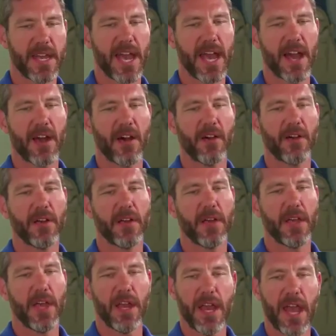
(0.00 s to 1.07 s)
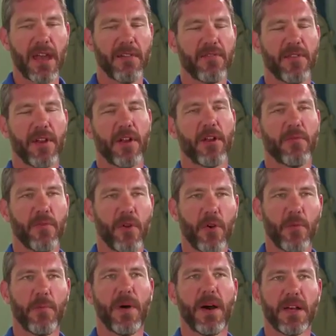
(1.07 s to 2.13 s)
tau and have very
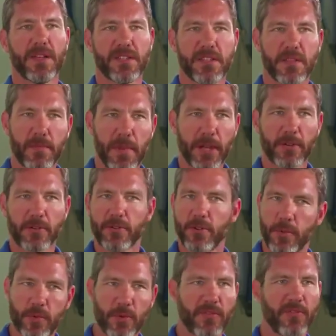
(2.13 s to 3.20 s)
robust microtubule